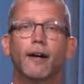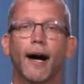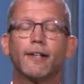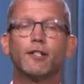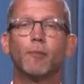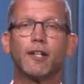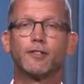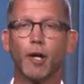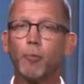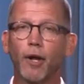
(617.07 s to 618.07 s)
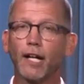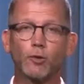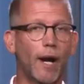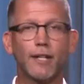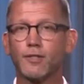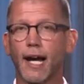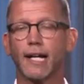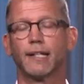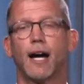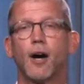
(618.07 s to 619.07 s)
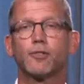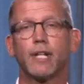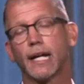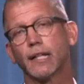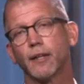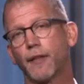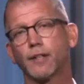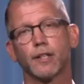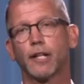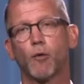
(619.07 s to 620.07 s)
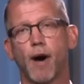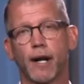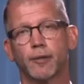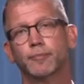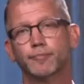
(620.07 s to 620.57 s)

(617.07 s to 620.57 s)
I see my siblings ransacking the house, taking the things that they wanted."